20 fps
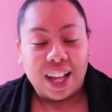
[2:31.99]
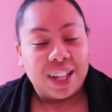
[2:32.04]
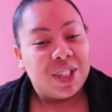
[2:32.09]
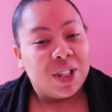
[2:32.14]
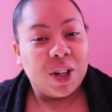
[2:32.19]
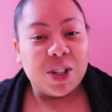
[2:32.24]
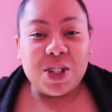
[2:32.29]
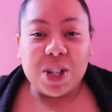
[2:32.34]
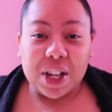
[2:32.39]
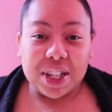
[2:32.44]

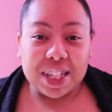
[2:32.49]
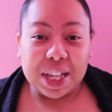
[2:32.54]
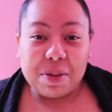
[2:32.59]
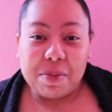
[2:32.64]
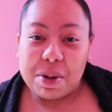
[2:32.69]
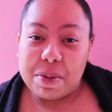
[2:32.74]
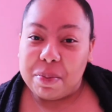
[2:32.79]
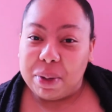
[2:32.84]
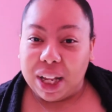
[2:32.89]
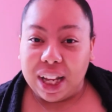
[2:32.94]
Told you I was gonna
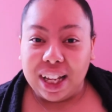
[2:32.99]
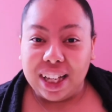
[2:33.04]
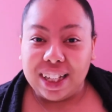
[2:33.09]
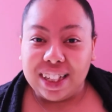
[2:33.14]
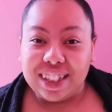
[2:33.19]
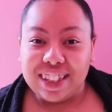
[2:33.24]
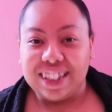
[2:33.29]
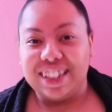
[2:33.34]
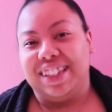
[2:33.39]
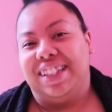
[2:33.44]
be
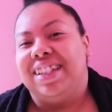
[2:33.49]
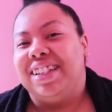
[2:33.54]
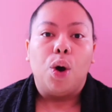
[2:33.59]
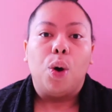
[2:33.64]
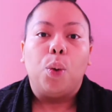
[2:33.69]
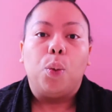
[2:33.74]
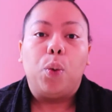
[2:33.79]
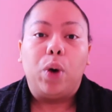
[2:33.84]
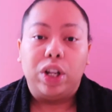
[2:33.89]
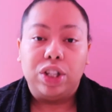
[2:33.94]
blunt.
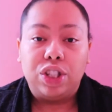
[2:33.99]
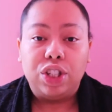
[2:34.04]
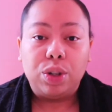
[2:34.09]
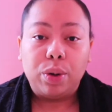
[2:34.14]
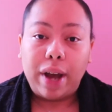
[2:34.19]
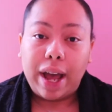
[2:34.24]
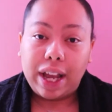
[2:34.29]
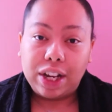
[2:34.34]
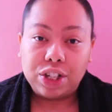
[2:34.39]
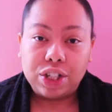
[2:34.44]
Once
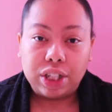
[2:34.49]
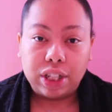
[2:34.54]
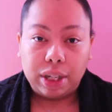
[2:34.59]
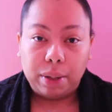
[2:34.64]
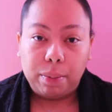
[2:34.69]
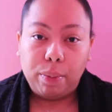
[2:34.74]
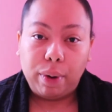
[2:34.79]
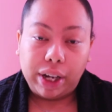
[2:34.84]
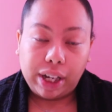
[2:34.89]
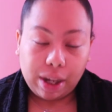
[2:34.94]
you
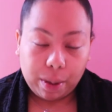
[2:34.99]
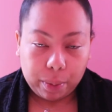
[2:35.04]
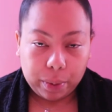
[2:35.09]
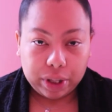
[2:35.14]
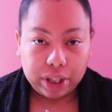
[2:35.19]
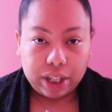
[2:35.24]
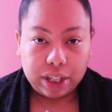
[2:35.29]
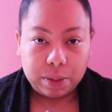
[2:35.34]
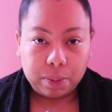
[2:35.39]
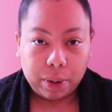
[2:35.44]
actually break up
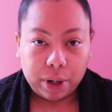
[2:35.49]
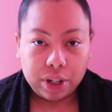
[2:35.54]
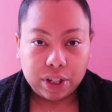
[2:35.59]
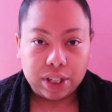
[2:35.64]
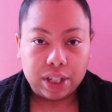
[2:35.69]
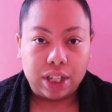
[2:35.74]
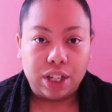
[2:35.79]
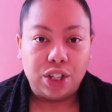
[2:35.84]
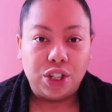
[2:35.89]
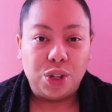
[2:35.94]
with this
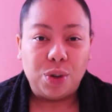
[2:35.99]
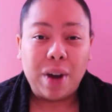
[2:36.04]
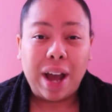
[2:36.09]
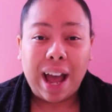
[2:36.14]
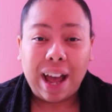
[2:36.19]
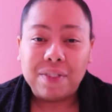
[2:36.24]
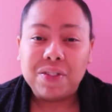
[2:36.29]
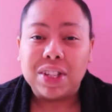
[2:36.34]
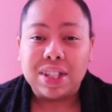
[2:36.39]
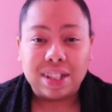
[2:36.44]
person, you
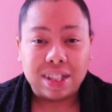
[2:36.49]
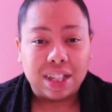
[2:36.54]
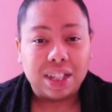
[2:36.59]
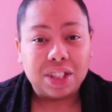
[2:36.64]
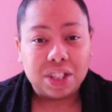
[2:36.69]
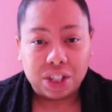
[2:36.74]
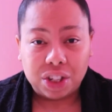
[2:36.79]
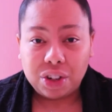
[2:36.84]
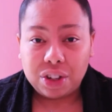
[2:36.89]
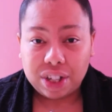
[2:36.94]
have to stick
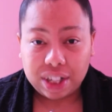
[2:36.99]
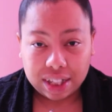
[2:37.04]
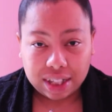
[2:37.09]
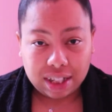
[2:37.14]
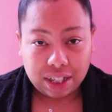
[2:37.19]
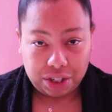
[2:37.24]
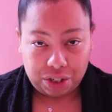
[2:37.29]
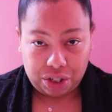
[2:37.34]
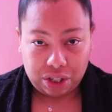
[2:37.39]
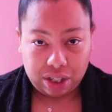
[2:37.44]
to your
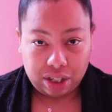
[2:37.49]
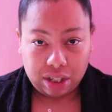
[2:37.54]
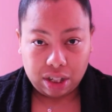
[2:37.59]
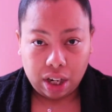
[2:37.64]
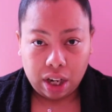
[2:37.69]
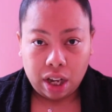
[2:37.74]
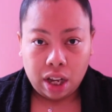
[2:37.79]
decision.